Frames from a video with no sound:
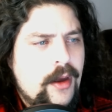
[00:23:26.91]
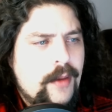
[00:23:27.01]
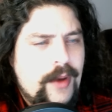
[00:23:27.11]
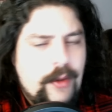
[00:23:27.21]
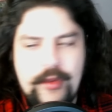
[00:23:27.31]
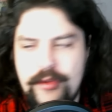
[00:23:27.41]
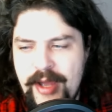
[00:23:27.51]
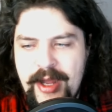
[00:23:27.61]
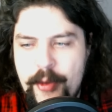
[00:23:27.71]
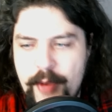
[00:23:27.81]
about whether or
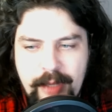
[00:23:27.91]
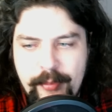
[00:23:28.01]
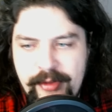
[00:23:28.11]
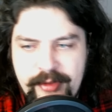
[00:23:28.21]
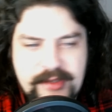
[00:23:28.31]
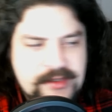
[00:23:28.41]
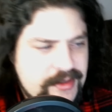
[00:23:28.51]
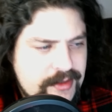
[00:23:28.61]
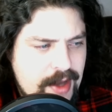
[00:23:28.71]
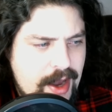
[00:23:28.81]
not I recommend
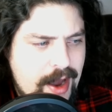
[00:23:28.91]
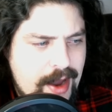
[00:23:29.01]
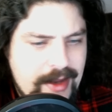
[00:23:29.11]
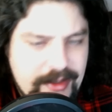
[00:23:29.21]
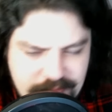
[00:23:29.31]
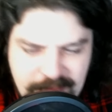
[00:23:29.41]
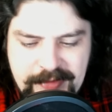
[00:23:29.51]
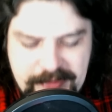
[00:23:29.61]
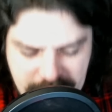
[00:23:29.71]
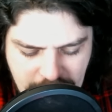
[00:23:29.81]
this,
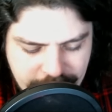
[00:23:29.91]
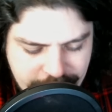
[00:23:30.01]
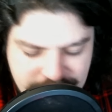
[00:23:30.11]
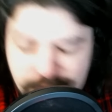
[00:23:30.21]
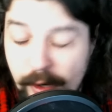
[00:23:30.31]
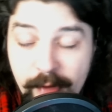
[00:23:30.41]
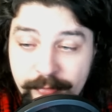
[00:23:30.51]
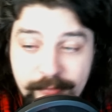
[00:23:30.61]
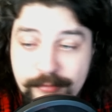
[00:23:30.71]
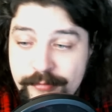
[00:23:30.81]
it's tough. It's
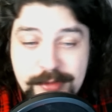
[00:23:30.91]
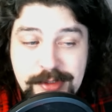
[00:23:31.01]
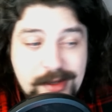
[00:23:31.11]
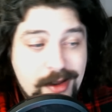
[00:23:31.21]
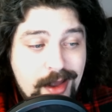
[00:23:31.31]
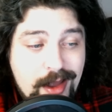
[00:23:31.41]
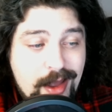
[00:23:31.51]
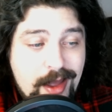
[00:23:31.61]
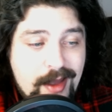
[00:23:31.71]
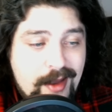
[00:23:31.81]
rough.
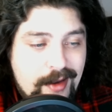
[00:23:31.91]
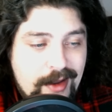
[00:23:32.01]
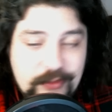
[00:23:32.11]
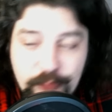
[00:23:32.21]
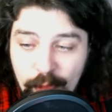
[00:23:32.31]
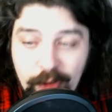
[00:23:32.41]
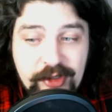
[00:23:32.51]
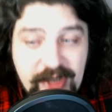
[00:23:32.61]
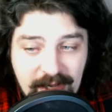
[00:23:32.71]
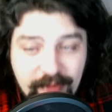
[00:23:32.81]
It's
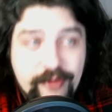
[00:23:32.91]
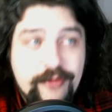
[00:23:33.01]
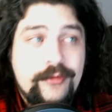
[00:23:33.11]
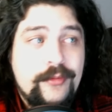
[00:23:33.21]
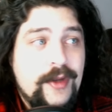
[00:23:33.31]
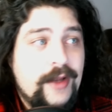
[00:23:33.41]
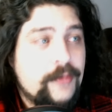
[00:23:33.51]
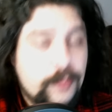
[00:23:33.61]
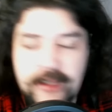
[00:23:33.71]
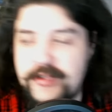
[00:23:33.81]
$400. It's a
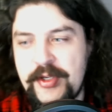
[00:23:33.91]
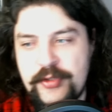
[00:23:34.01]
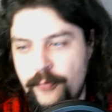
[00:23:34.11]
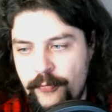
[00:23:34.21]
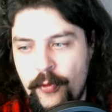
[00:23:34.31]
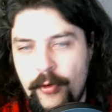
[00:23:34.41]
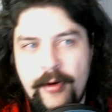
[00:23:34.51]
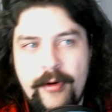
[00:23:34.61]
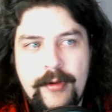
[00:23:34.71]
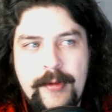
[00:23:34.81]
PlayStation 4.
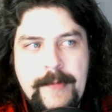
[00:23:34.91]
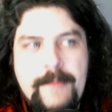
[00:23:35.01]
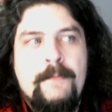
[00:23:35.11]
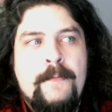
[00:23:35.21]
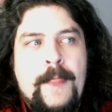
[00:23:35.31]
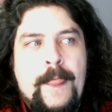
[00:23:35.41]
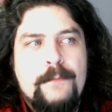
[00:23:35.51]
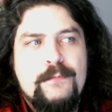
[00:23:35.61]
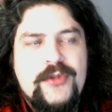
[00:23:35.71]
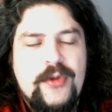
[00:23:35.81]

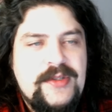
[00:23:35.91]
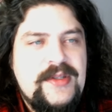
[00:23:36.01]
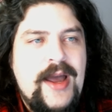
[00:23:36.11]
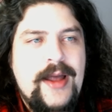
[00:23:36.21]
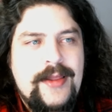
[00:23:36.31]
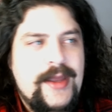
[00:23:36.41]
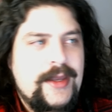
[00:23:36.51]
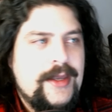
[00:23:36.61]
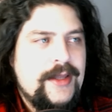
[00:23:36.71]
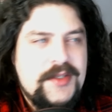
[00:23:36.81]
So it's not
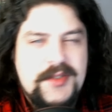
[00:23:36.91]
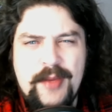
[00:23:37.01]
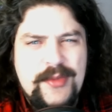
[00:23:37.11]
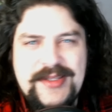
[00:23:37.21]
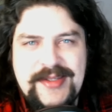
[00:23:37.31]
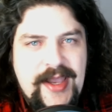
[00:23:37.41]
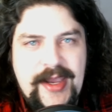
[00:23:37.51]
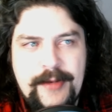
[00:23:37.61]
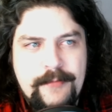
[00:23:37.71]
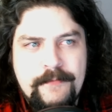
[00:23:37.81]
like it's some
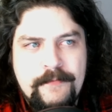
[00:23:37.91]
insane